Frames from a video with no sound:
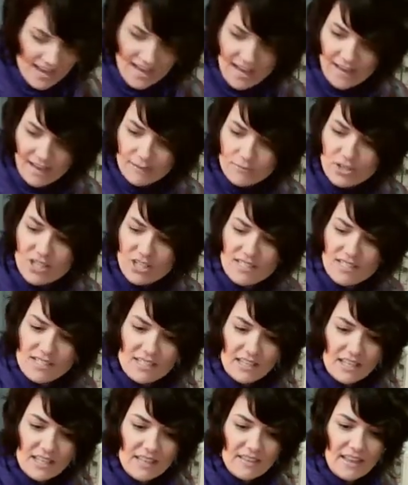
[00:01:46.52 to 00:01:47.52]
Um, just
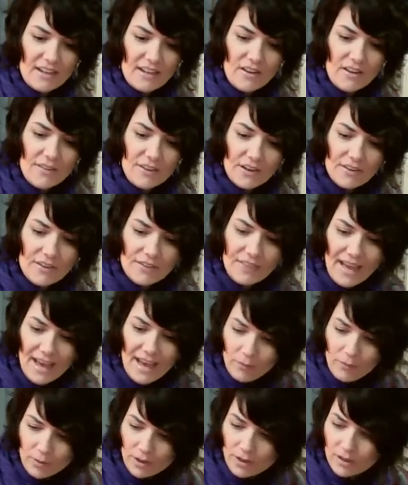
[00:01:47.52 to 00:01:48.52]
to get that on there.
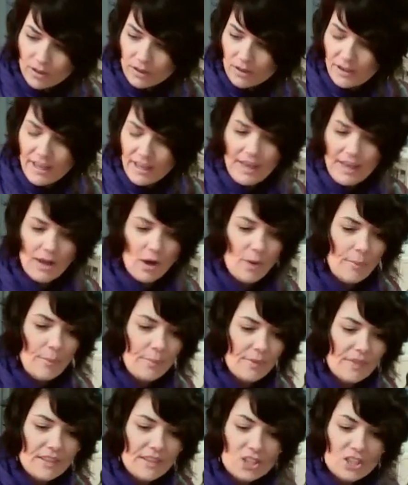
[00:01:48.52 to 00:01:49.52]
That will help
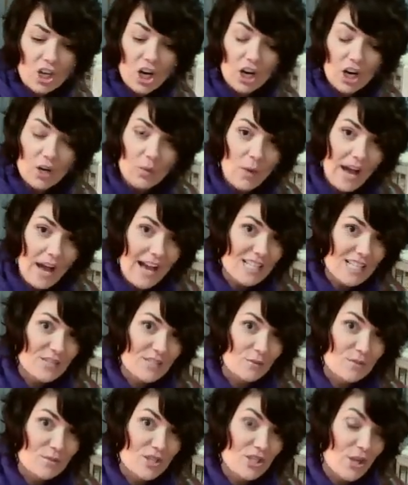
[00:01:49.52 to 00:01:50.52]
the dark wax
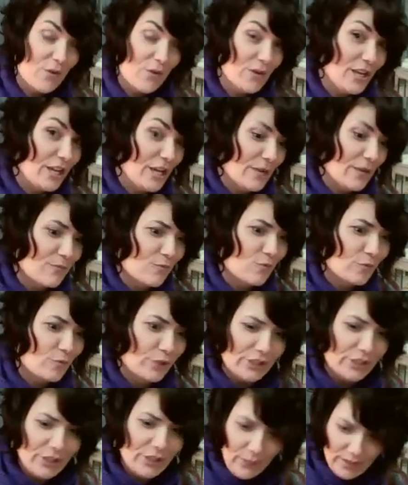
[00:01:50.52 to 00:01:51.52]
from soaking up
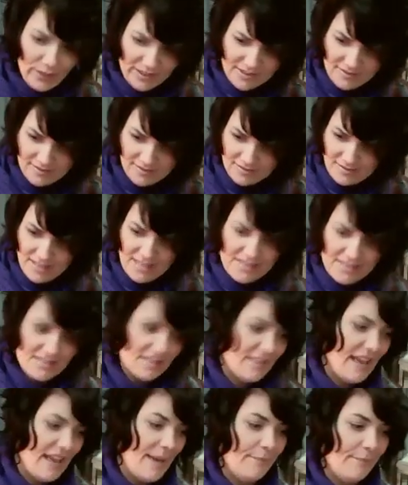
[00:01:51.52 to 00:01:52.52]
really quick into
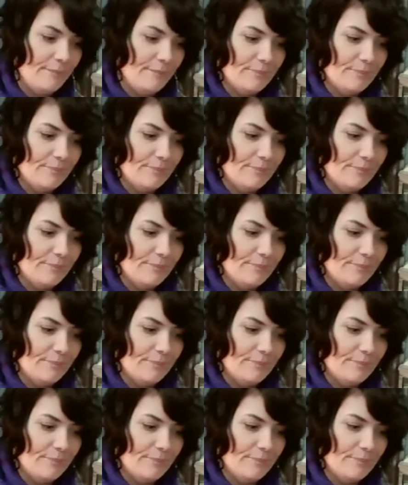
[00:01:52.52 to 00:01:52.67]
that